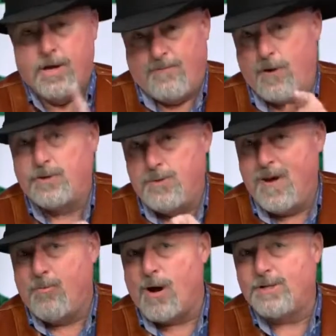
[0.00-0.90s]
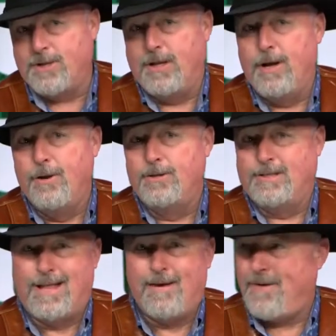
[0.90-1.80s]
Folks, you've been watching the news
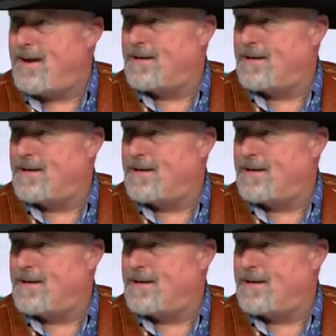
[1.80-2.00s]
and they've had to